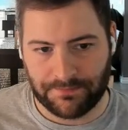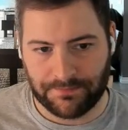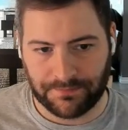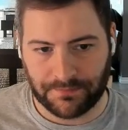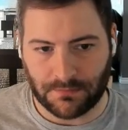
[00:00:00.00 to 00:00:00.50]

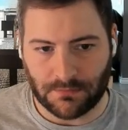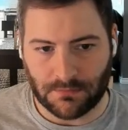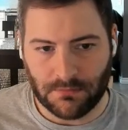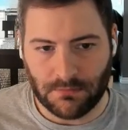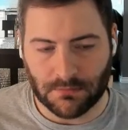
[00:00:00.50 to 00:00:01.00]

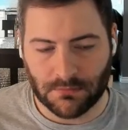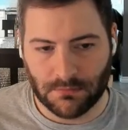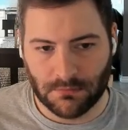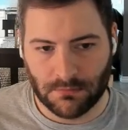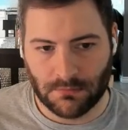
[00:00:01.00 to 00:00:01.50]

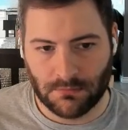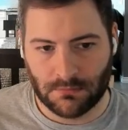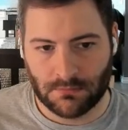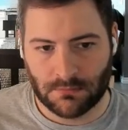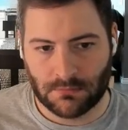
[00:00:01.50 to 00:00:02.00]

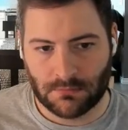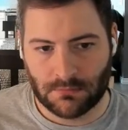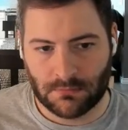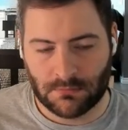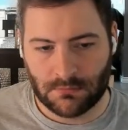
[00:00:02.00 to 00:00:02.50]

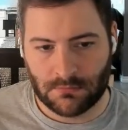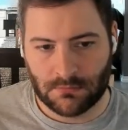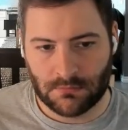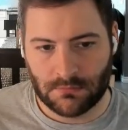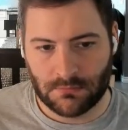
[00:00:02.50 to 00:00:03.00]

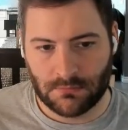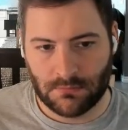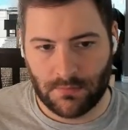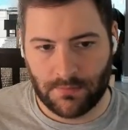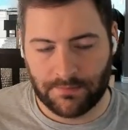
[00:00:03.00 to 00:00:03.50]

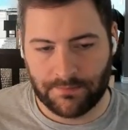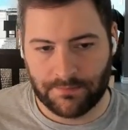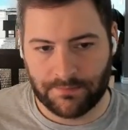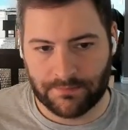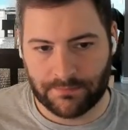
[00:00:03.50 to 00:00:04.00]

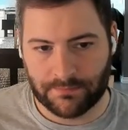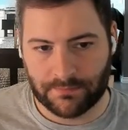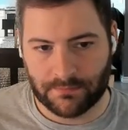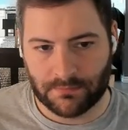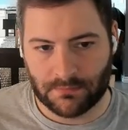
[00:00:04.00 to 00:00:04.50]

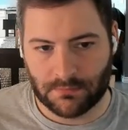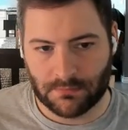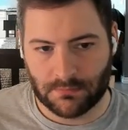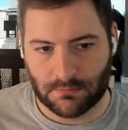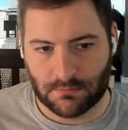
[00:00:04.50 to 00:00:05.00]

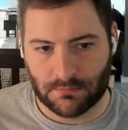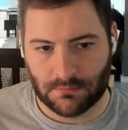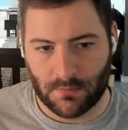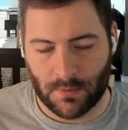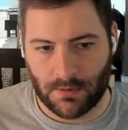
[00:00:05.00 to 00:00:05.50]

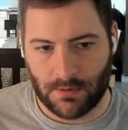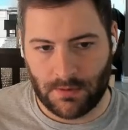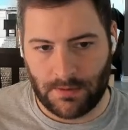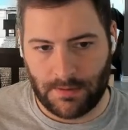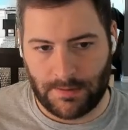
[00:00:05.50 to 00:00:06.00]

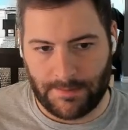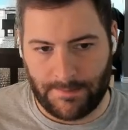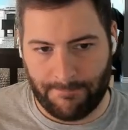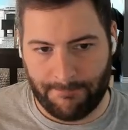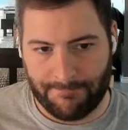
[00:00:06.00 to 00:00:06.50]

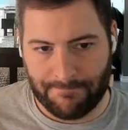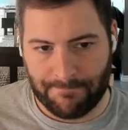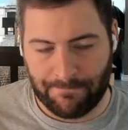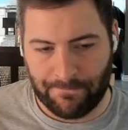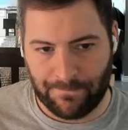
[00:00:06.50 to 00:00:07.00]

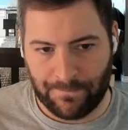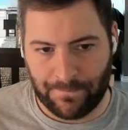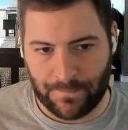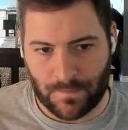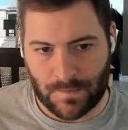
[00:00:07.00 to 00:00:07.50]

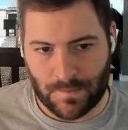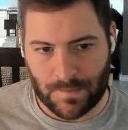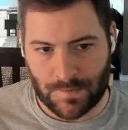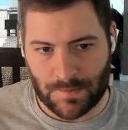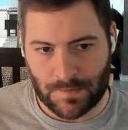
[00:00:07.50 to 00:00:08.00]
This person isn't speaking.